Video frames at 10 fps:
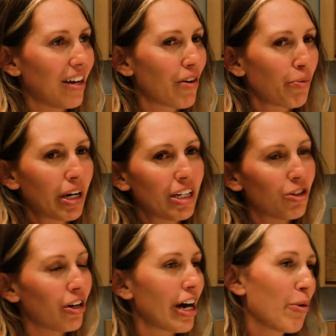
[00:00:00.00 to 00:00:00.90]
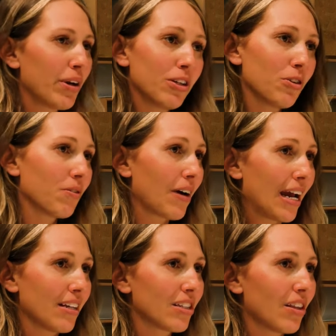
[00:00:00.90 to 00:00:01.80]
if I'm going to do it, I want to do it
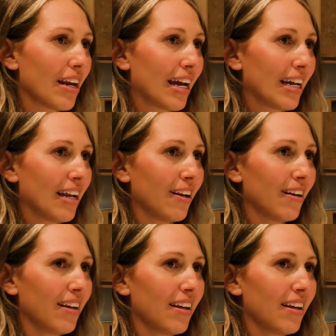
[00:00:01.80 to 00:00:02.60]
right, so that I can,